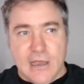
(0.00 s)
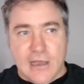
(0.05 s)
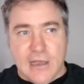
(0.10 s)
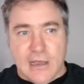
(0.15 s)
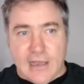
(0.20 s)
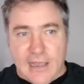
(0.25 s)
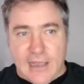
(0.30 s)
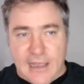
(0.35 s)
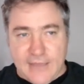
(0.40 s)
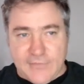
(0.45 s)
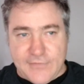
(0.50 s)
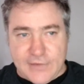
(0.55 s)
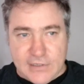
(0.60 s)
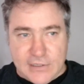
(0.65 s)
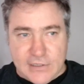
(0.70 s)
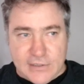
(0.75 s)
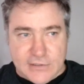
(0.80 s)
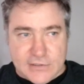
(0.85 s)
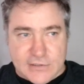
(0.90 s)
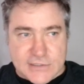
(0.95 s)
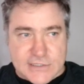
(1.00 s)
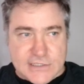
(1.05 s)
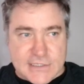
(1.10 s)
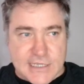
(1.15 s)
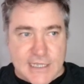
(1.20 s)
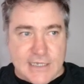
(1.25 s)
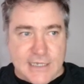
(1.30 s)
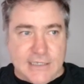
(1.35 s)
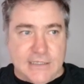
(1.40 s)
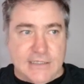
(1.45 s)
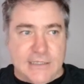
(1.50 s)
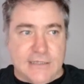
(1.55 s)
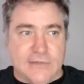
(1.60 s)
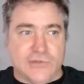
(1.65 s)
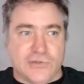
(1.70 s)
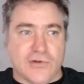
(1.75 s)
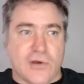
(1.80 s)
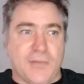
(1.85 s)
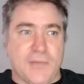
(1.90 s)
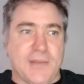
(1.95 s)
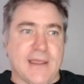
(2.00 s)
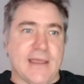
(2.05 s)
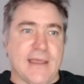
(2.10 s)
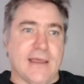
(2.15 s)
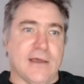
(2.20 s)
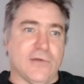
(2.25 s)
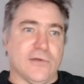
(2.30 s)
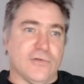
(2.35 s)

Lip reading: I haven't used any dropout